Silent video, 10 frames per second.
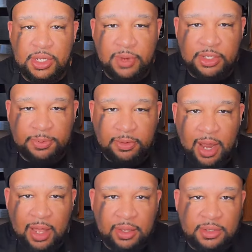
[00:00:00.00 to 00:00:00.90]
and cheese recipe,
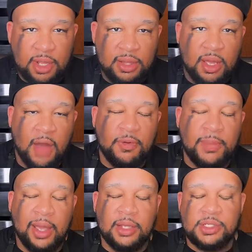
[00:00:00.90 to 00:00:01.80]
right? Southern
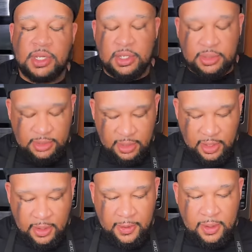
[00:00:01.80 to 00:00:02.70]
Comfort mac and cheese.
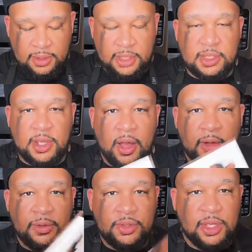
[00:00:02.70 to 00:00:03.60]
Listen,
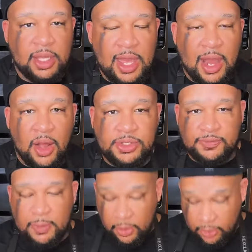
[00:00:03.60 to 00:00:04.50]
y'all, you can get that also